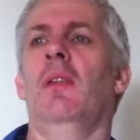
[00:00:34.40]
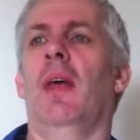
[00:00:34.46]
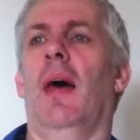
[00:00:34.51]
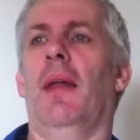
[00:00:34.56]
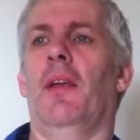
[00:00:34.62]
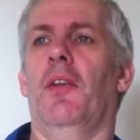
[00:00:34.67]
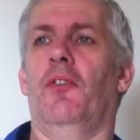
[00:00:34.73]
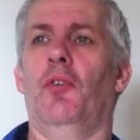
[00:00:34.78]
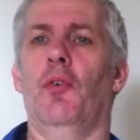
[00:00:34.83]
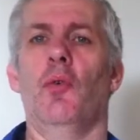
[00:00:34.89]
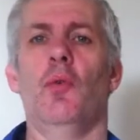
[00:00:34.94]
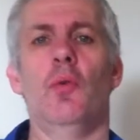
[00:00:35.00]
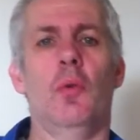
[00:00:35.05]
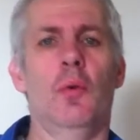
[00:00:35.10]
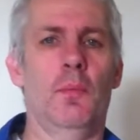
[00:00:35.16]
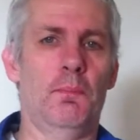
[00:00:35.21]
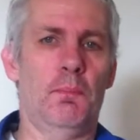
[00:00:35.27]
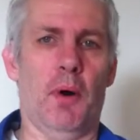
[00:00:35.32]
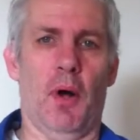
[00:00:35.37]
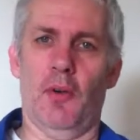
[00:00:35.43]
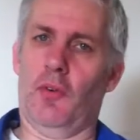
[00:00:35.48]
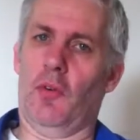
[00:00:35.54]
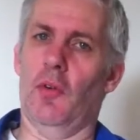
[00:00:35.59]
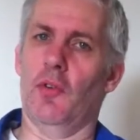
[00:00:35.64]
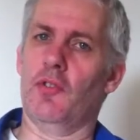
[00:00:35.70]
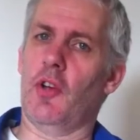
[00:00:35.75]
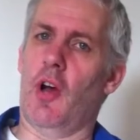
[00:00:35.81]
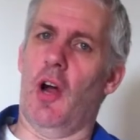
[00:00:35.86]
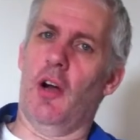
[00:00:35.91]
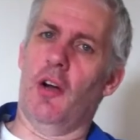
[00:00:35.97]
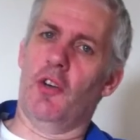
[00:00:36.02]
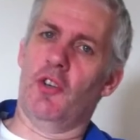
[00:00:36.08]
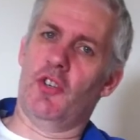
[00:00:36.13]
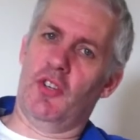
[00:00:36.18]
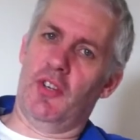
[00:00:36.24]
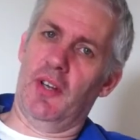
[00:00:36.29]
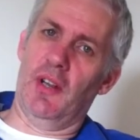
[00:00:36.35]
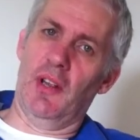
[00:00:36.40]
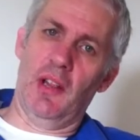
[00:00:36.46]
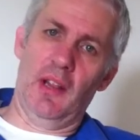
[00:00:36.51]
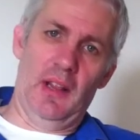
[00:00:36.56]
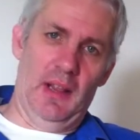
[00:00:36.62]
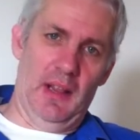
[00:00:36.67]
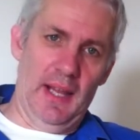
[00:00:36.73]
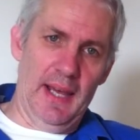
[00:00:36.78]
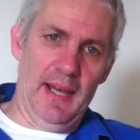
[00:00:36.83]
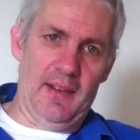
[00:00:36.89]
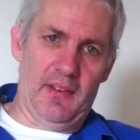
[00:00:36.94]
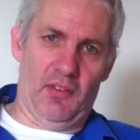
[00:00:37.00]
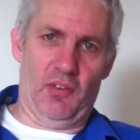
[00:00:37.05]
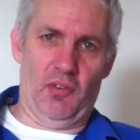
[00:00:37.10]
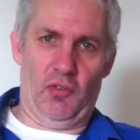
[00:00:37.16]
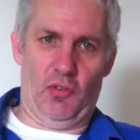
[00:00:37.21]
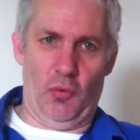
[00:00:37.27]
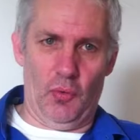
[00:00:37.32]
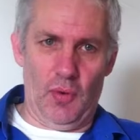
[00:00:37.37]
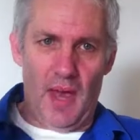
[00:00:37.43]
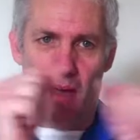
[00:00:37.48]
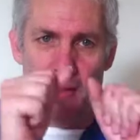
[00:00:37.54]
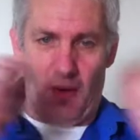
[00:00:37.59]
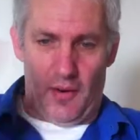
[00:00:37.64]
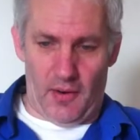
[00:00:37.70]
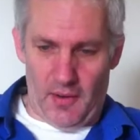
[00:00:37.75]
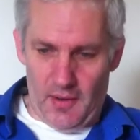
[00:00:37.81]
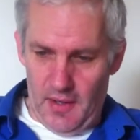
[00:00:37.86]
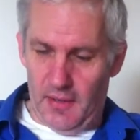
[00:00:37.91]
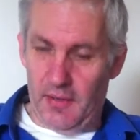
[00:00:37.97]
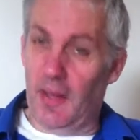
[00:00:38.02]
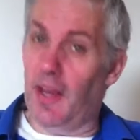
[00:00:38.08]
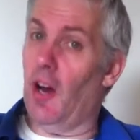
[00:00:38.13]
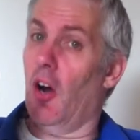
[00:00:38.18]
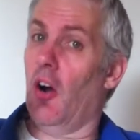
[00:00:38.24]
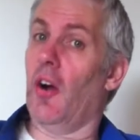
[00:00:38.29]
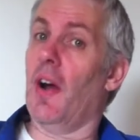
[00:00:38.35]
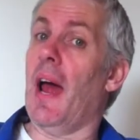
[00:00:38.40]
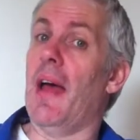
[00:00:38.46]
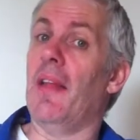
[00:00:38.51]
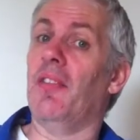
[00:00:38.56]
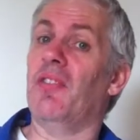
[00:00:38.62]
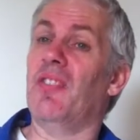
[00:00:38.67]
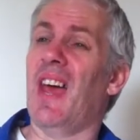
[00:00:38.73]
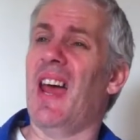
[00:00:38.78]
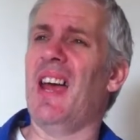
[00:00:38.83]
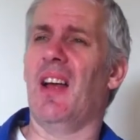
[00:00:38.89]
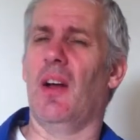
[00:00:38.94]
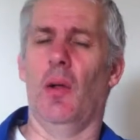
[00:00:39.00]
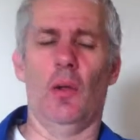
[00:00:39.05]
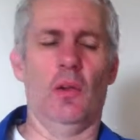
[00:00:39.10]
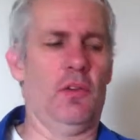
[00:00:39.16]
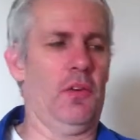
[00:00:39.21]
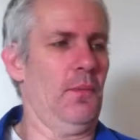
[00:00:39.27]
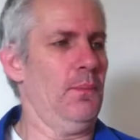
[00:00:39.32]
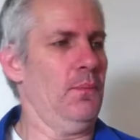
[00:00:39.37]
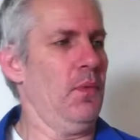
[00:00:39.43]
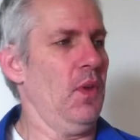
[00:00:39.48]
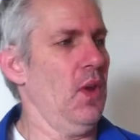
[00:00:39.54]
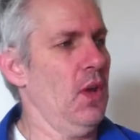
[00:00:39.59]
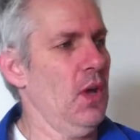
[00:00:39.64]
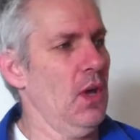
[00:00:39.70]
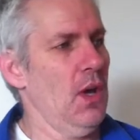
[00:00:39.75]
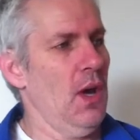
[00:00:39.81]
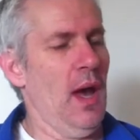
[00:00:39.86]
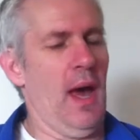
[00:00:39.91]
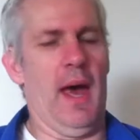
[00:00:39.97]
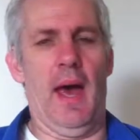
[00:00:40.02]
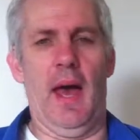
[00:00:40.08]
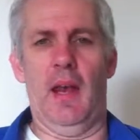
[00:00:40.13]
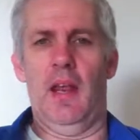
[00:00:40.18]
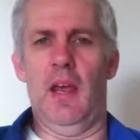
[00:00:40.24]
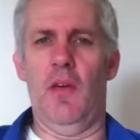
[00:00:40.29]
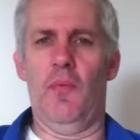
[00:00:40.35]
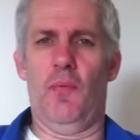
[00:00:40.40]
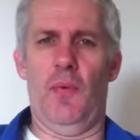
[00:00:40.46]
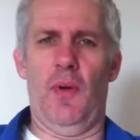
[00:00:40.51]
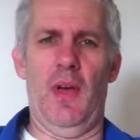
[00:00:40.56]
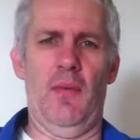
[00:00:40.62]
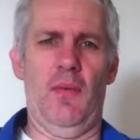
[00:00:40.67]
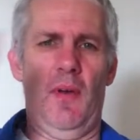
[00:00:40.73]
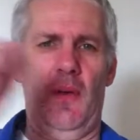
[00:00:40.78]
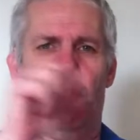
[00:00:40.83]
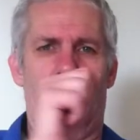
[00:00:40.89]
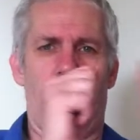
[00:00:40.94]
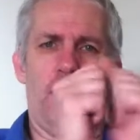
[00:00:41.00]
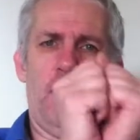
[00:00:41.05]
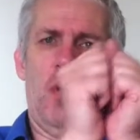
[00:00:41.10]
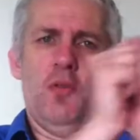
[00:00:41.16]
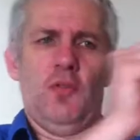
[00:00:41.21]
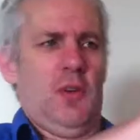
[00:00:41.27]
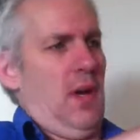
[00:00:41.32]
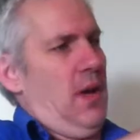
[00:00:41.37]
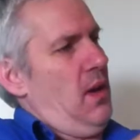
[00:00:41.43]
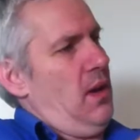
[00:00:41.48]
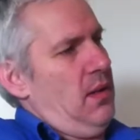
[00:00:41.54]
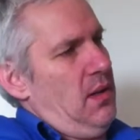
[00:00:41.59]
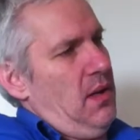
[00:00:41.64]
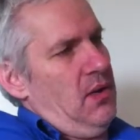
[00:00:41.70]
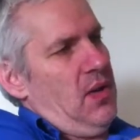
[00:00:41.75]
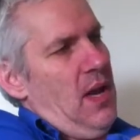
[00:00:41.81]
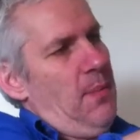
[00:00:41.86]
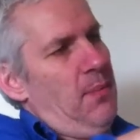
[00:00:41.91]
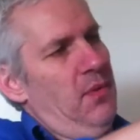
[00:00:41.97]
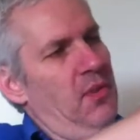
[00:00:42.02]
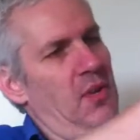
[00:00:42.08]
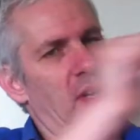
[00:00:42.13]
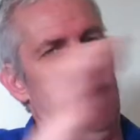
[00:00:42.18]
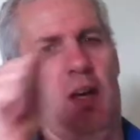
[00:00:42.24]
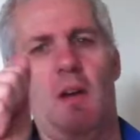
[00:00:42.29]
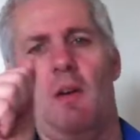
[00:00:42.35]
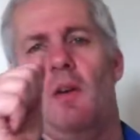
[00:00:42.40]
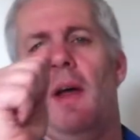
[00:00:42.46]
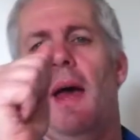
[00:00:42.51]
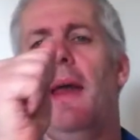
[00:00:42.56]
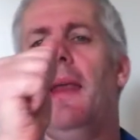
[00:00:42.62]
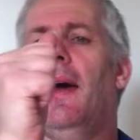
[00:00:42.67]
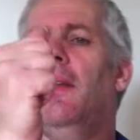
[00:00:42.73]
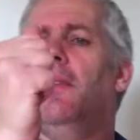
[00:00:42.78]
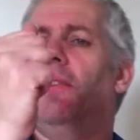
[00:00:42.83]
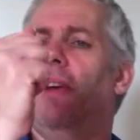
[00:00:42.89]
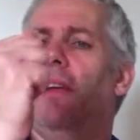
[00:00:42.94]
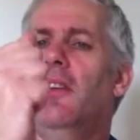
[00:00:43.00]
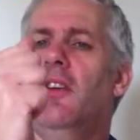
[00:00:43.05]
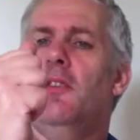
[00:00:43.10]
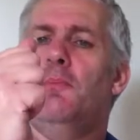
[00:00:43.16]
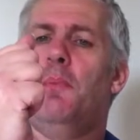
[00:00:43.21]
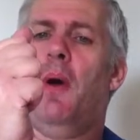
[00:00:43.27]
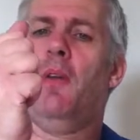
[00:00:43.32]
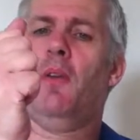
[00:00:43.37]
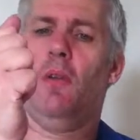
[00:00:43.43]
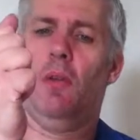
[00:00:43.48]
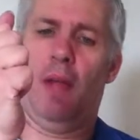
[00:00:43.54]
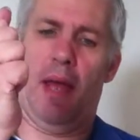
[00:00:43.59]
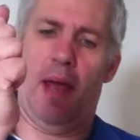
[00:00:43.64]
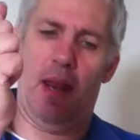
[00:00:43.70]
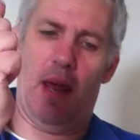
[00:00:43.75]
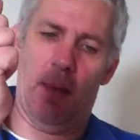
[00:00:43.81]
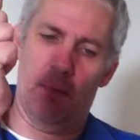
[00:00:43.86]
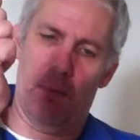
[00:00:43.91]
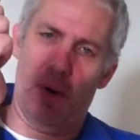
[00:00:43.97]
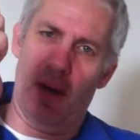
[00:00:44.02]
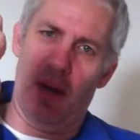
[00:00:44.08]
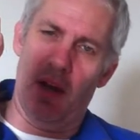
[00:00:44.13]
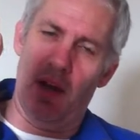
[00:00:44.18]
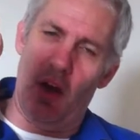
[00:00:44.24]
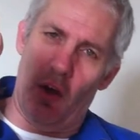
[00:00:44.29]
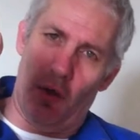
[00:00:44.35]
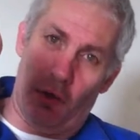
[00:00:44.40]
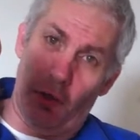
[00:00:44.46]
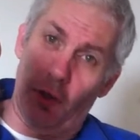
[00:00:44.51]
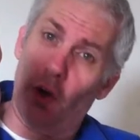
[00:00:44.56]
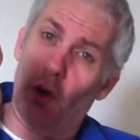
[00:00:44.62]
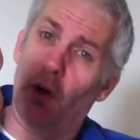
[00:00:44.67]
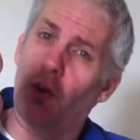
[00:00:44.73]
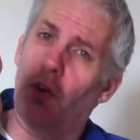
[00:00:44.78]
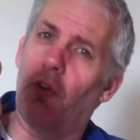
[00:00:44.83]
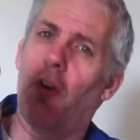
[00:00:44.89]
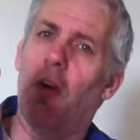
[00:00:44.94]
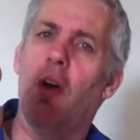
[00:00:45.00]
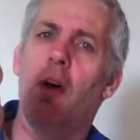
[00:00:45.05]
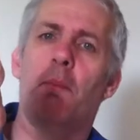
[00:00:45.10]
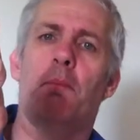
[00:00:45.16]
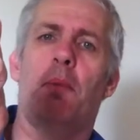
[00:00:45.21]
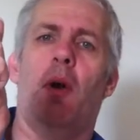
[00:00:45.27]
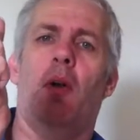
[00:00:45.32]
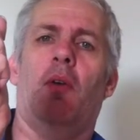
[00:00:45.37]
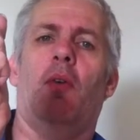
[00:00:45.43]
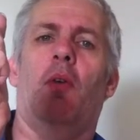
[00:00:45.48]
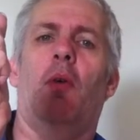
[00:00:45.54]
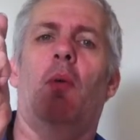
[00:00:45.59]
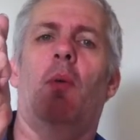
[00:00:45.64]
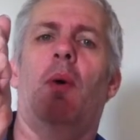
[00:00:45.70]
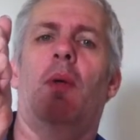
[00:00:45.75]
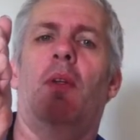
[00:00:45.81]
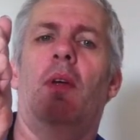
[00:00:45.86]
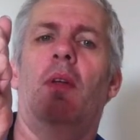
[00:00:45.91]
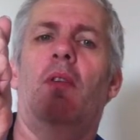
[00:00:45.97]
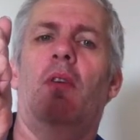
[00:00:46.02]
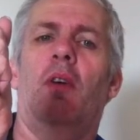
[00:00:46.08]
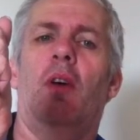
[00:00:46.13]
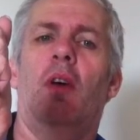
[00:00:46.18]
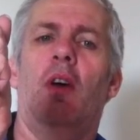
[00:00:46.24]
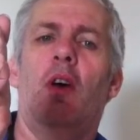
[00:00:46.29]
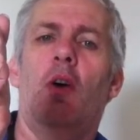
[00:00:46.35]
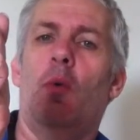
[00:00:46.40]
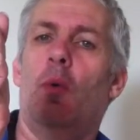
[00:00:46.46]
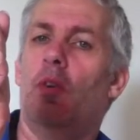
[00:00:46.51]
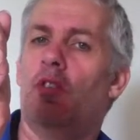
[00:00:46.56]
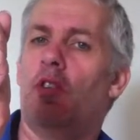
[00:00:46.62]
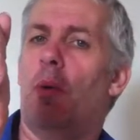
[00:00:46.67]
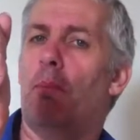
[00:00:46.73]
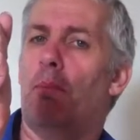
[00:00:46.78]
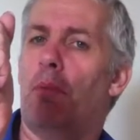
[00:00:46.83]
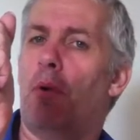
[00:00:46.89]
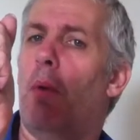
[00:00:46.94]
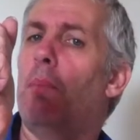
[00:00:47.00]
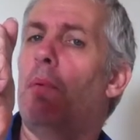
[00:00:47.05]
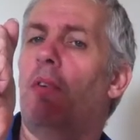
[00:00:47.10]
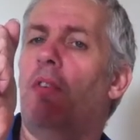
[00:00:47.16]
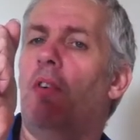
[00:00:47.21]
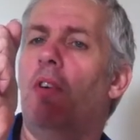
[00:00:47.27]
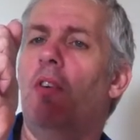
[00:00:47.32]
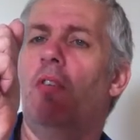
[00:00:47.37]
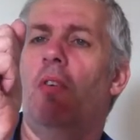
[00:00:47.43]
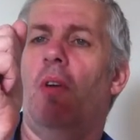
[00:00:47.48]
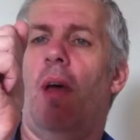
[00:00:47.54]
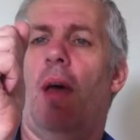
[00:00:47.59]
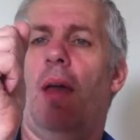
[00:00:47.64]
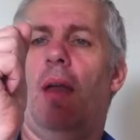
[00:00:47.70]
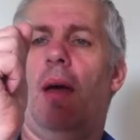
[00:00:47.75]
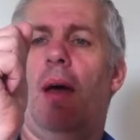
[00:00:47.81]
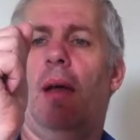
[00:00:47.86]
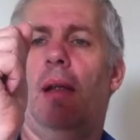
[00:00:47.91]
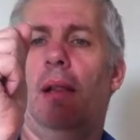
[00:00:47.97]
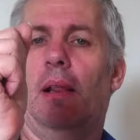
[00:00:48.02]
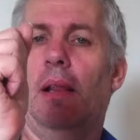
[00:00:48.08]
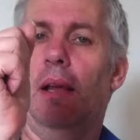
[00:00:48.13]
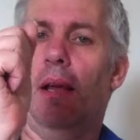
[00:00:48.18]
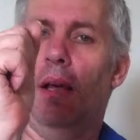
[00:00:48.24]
then the two particles are still linked together. They are entangled. And if suppose this happens here, and I take this particle and I bring it a third particle with it, with some properties, and I